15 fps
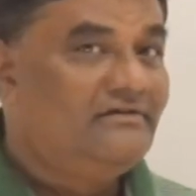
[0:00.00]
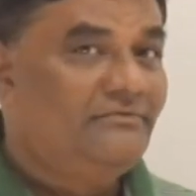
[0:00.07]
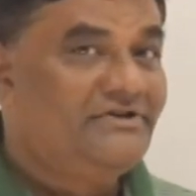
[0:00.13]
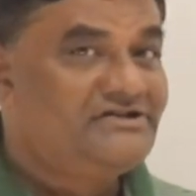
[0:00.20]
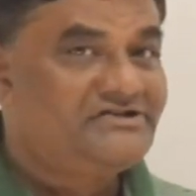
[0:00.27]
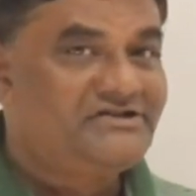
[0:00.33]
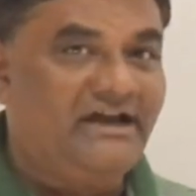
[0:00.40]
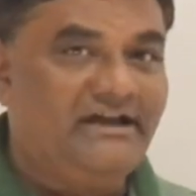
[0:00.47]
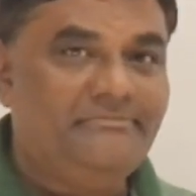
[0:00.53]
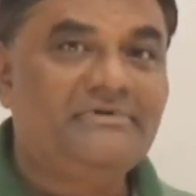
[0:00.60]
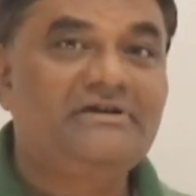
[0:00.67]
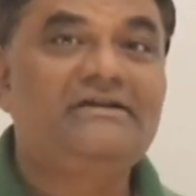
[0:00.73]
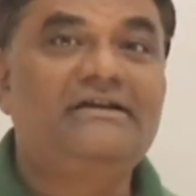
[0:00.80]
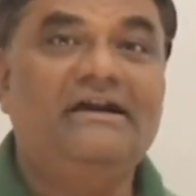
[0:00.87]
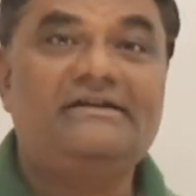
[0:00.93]
Which
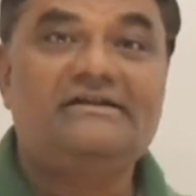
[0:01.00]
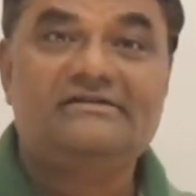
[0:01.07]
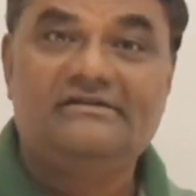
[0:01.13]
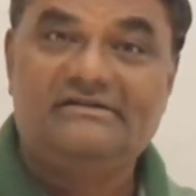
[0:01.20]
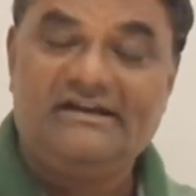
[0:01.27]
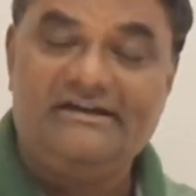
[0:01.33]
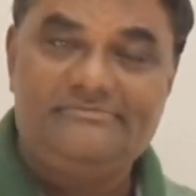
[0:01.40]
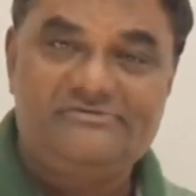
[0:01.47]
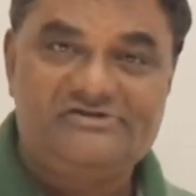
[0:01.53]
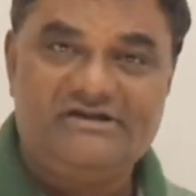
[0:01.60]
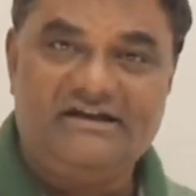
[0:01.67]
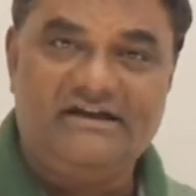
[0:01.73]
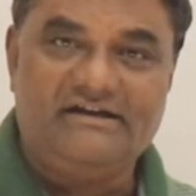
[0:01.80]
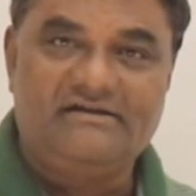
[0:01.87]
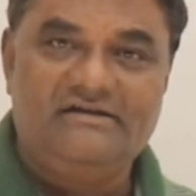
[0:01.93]
type? Character type
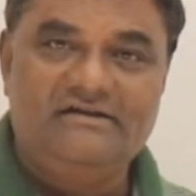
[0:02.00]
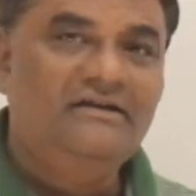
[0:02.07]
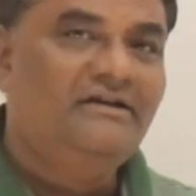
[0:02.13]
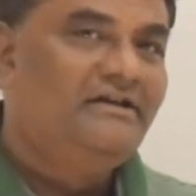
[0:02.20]
stack.